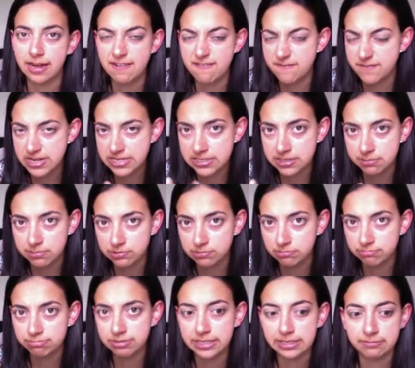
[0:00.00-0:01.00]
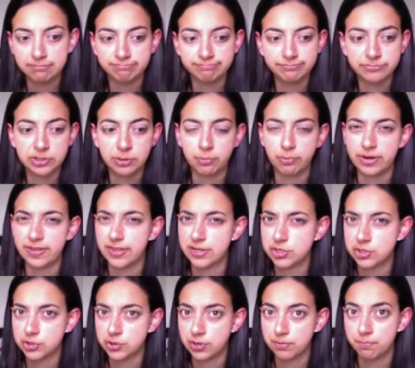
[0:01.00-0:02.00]
any visible debris
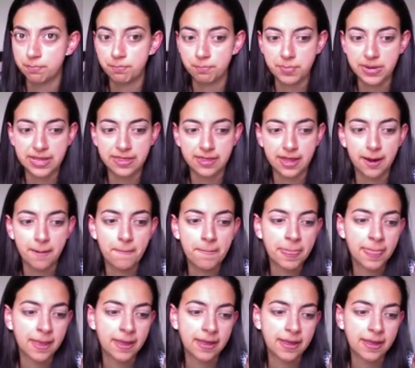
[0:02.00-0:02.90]
that shouldn't be there.